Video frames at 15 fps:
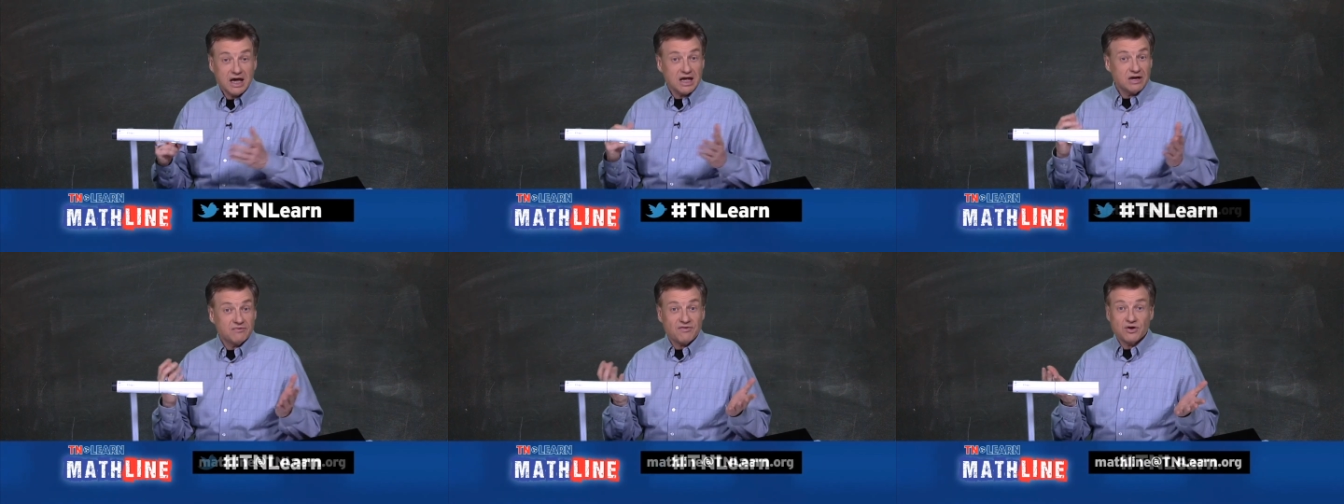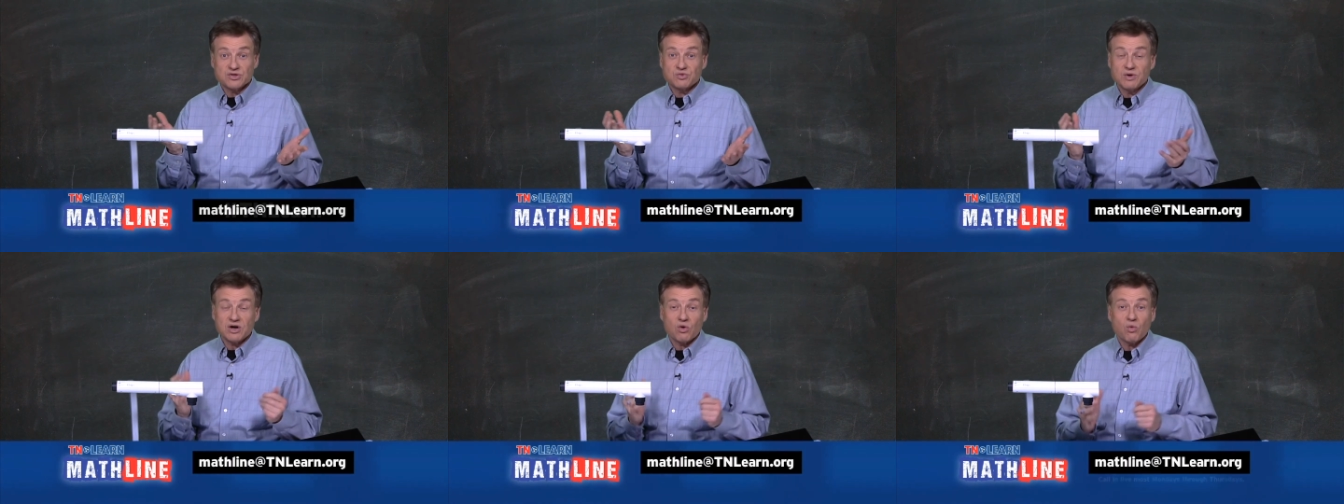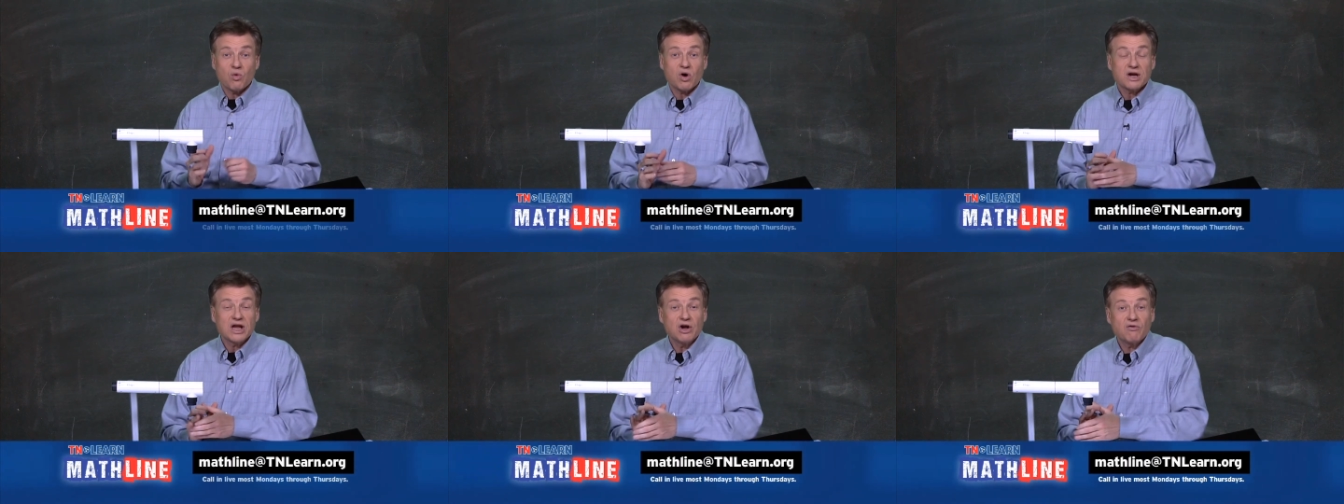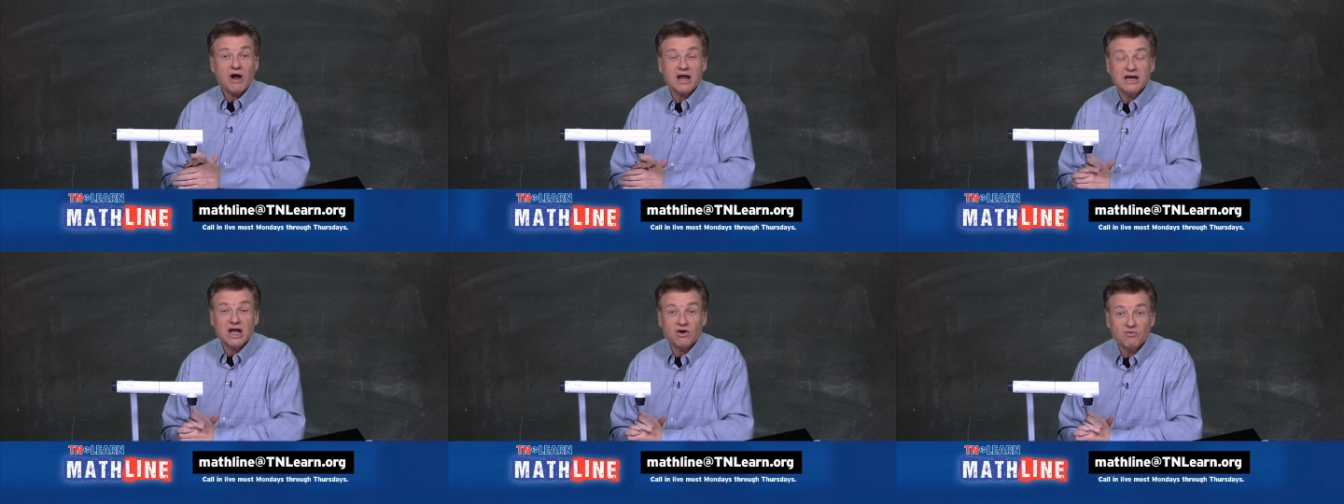And folks, we are working
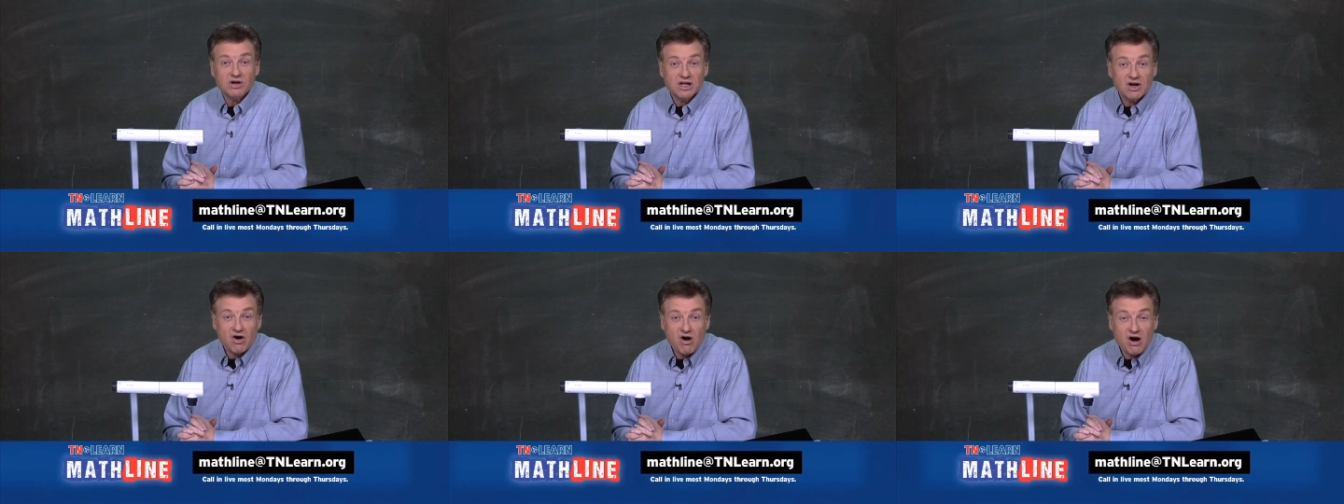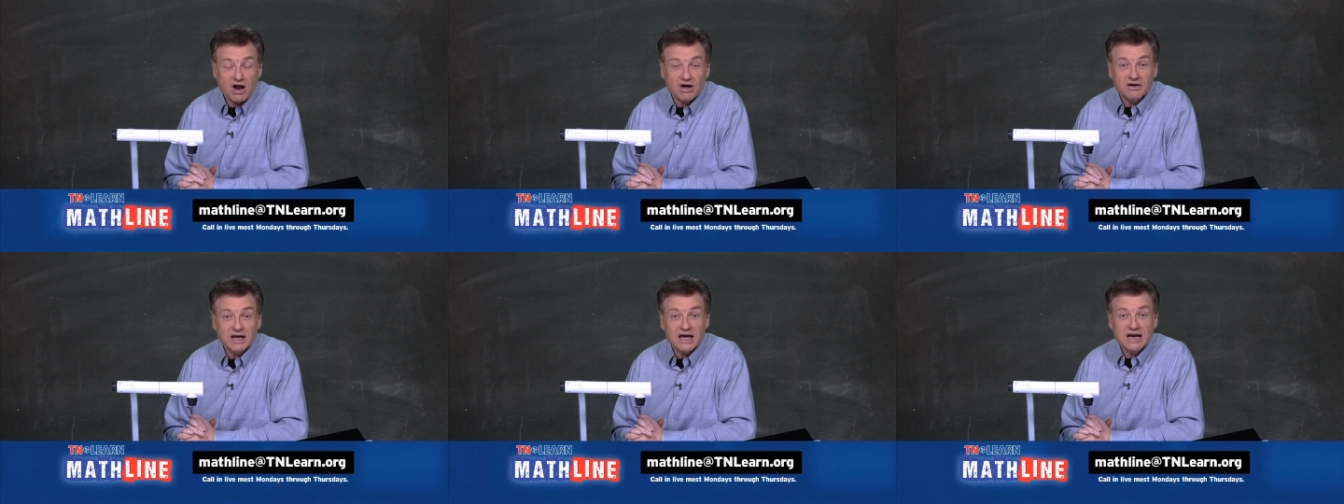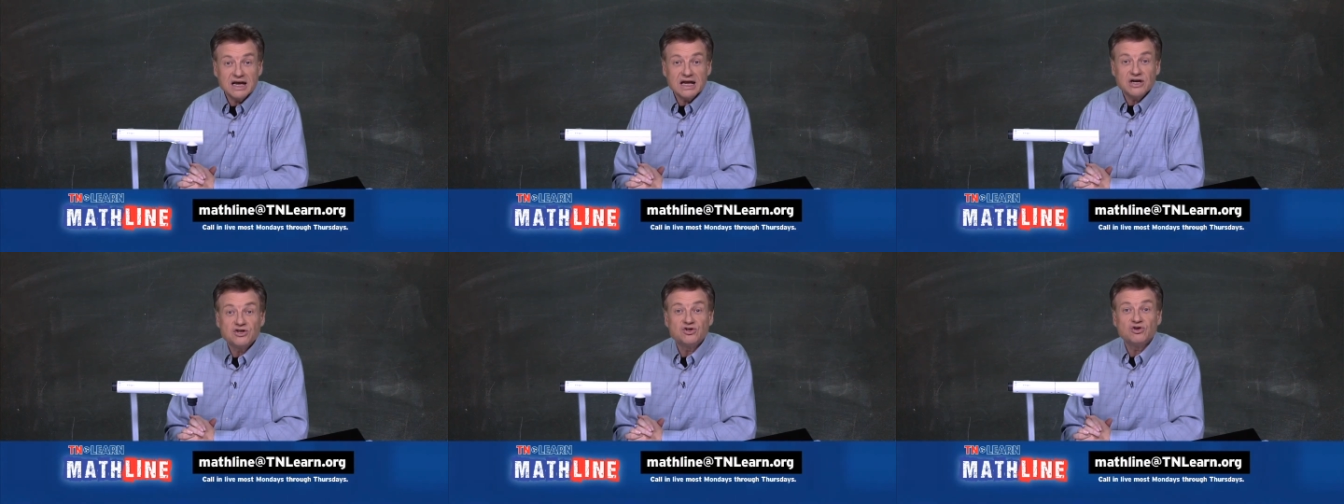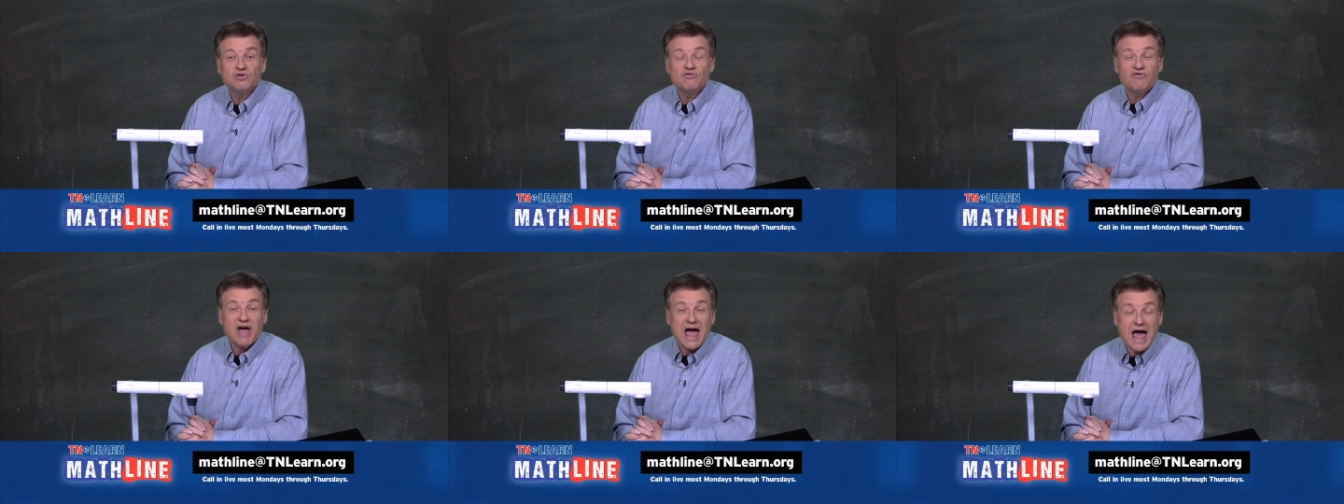right now really hard on getting
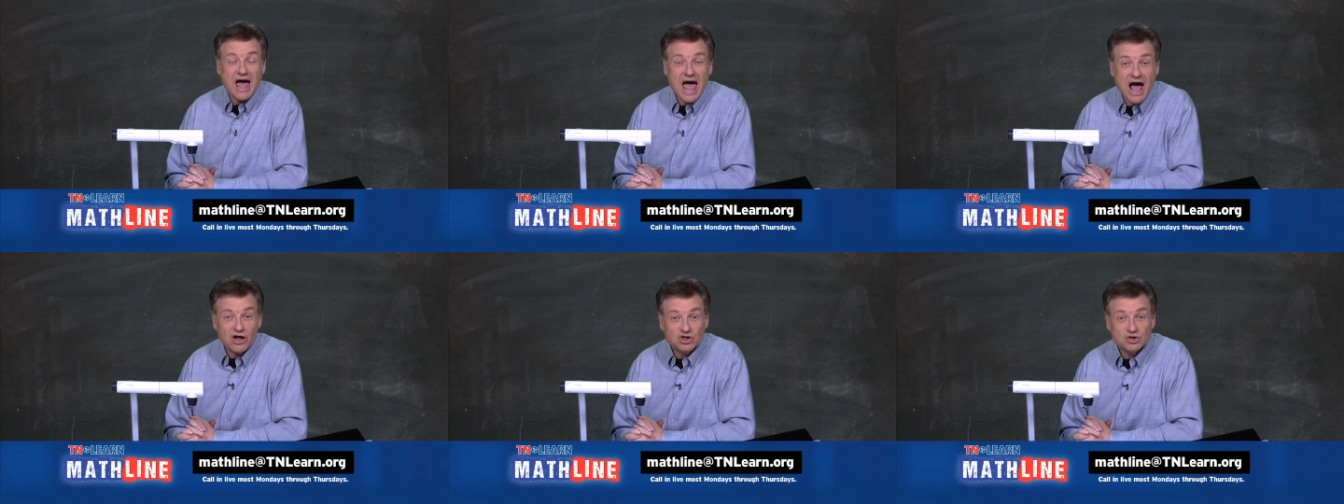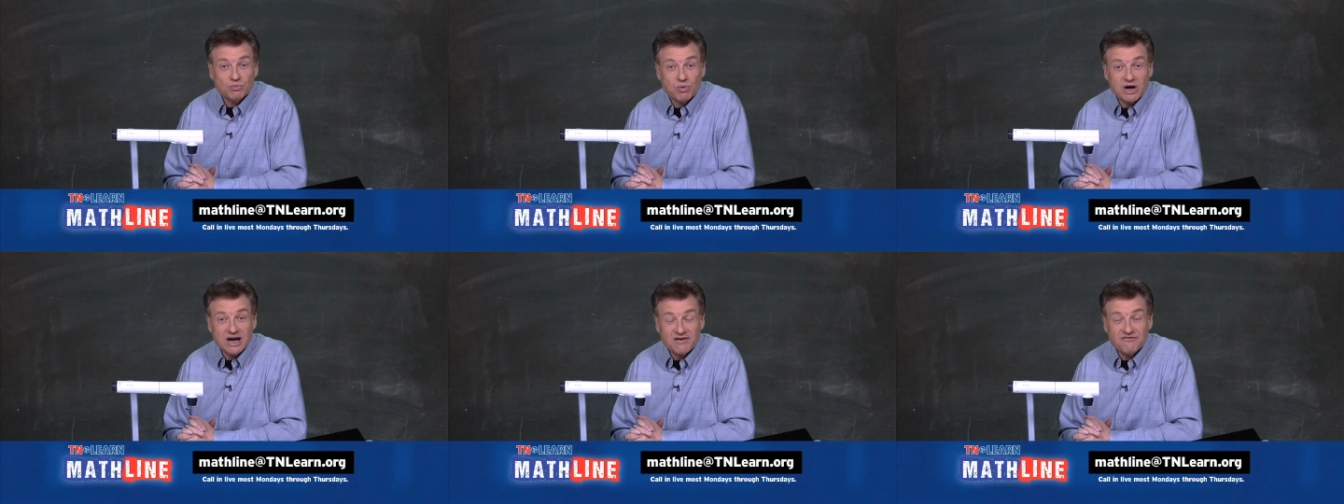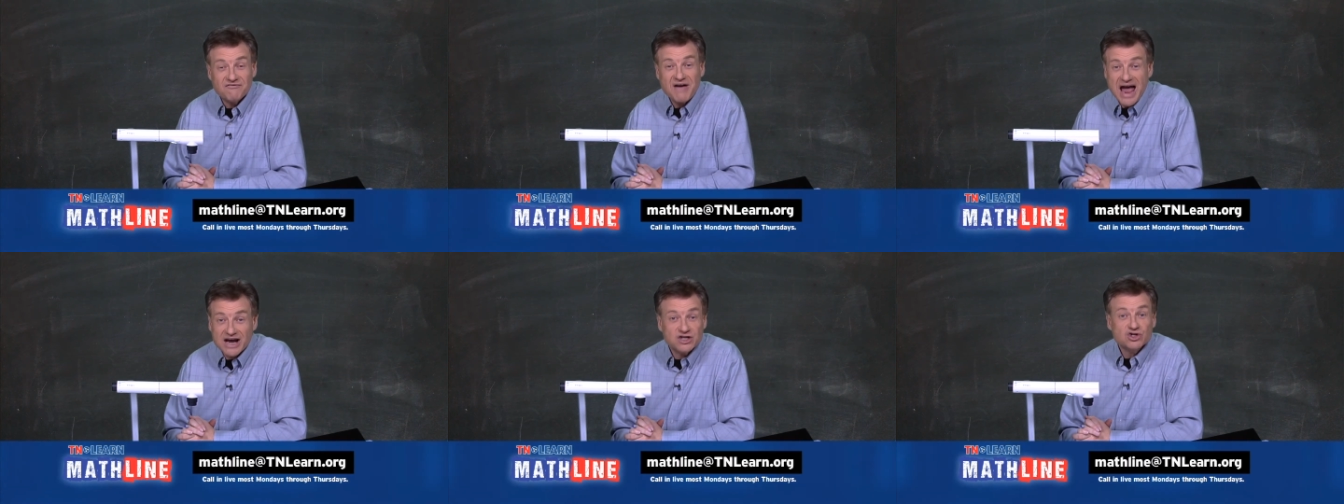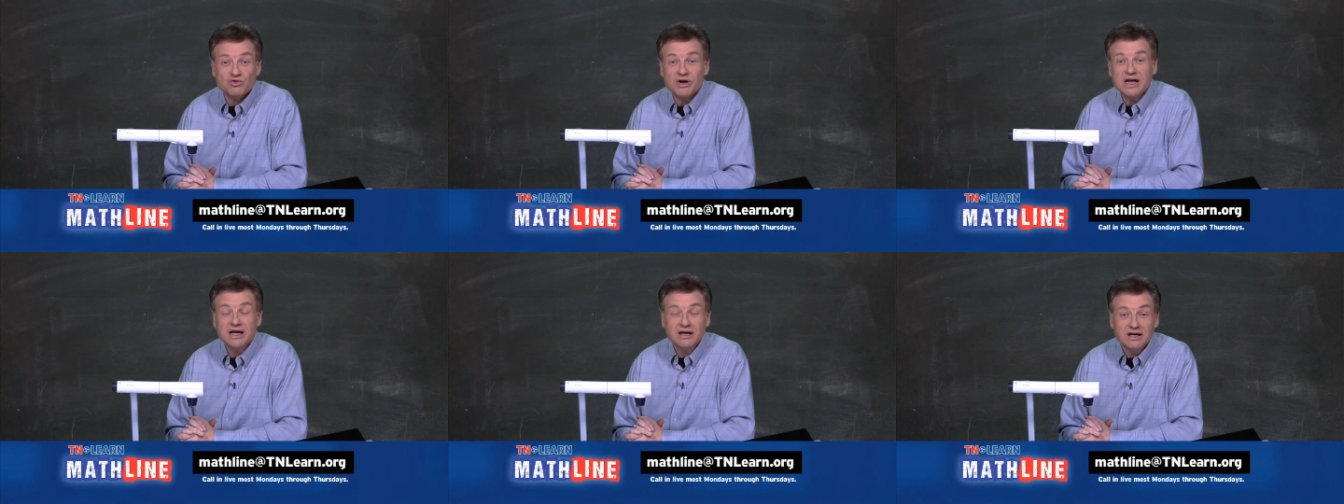into algebraic
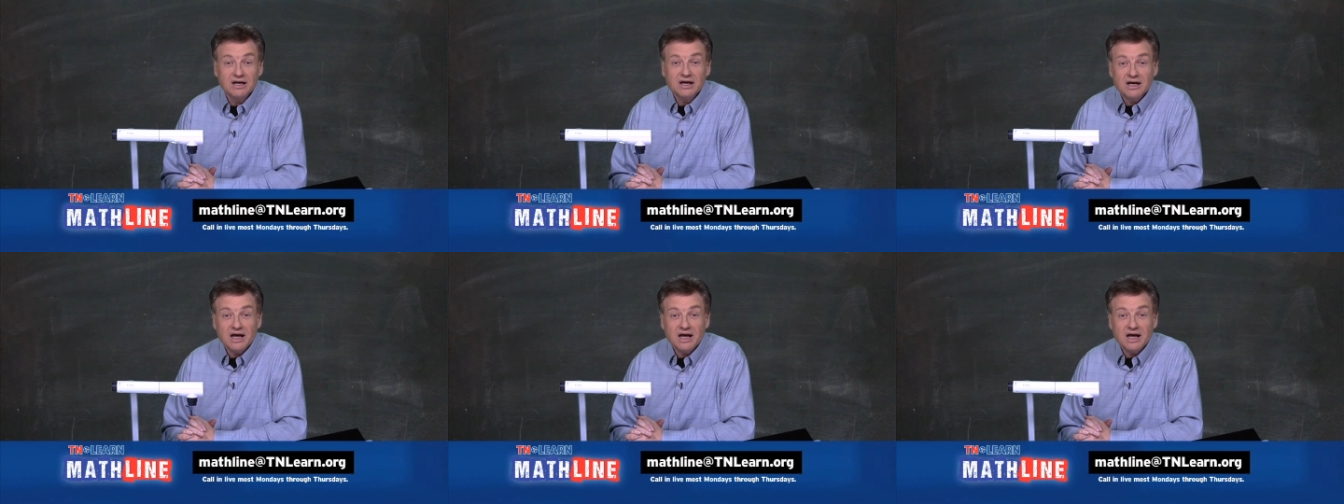factoring